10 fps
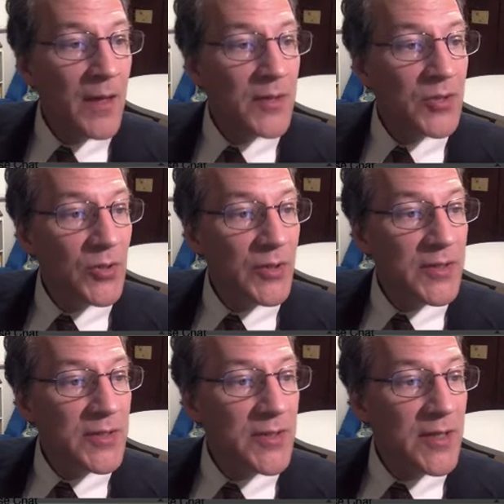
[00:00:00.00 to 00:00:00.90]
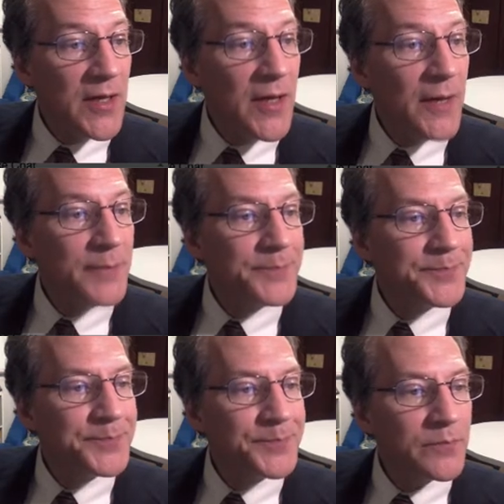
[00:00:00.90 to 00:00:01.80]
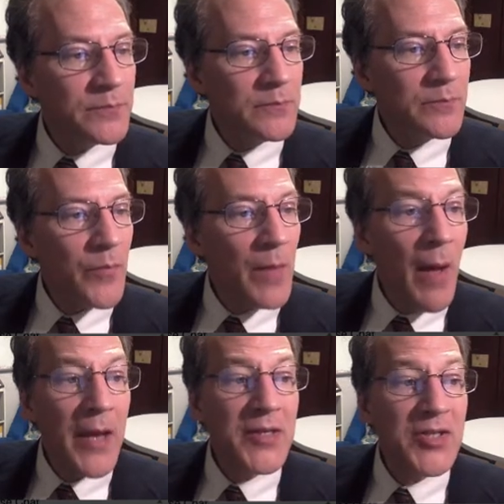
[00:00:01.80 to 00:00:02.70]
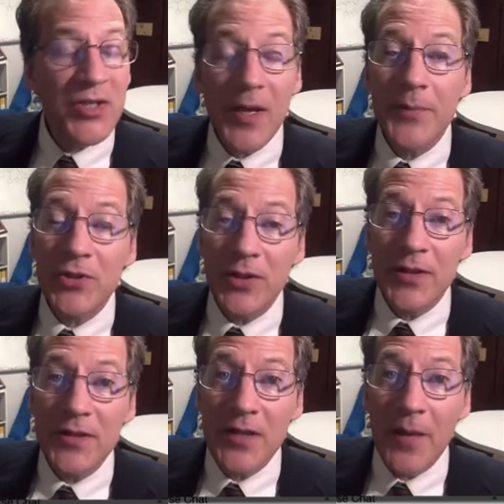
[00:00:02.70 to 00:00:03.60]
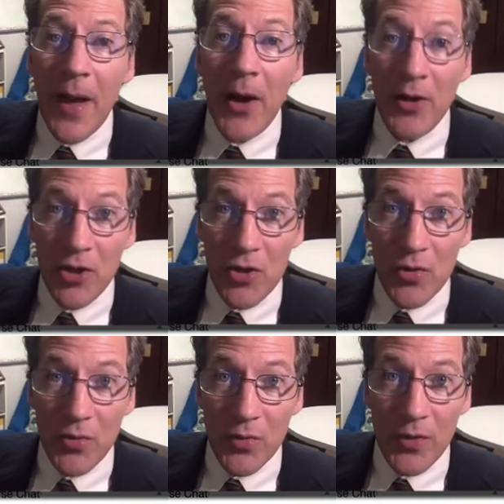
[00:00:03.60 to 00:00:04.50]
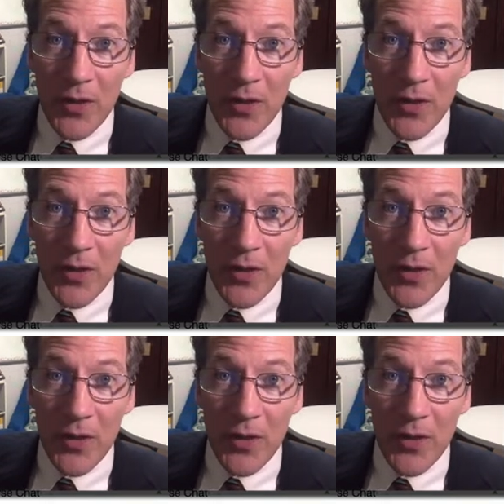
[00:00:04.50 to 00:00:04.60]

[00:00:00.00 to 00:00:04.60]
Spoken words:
So let's see. My assumptions about you